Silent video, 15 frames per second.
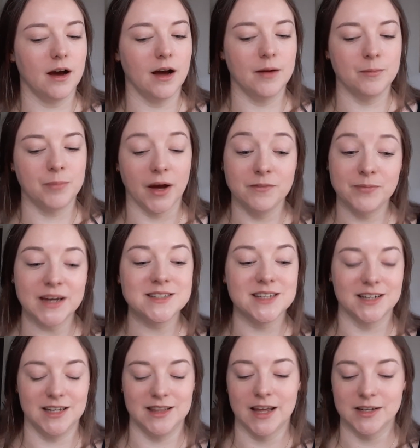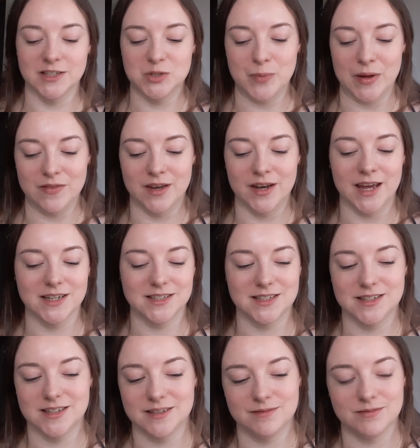I basically then spent the
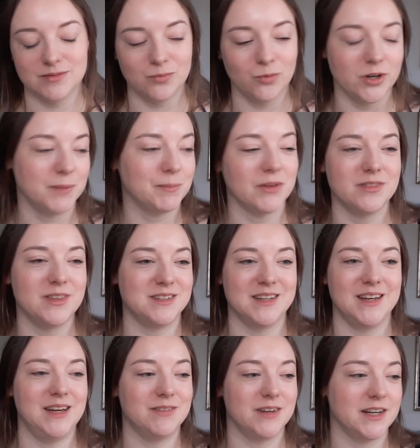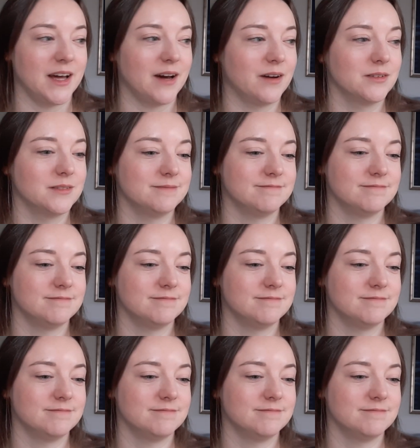next, what month is it even now?